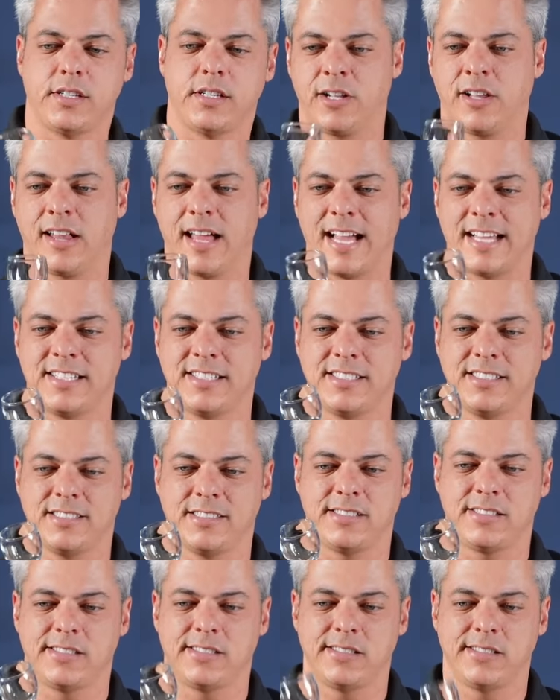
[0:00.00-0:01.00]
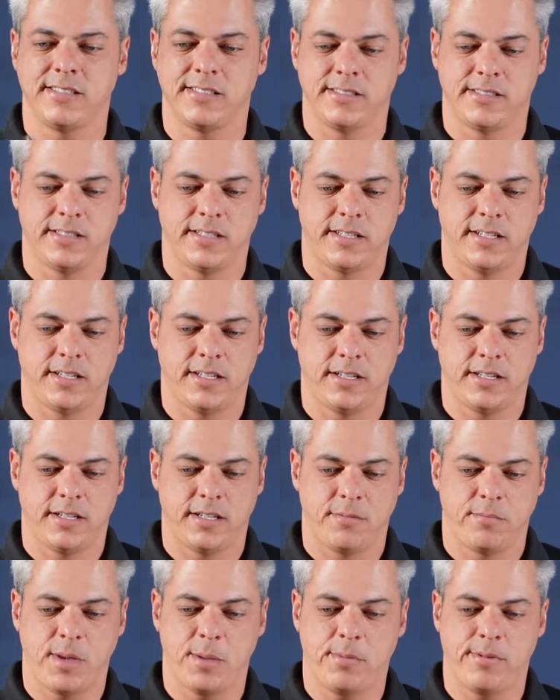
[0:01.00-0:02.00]
glasses,
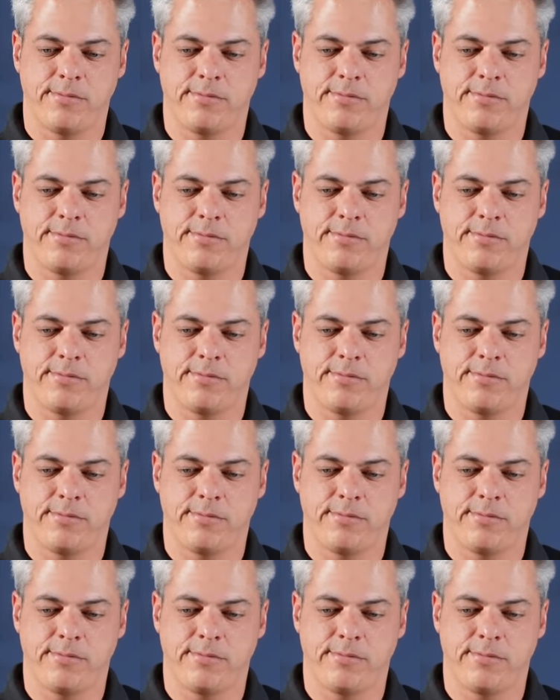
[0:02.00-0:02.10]
maybe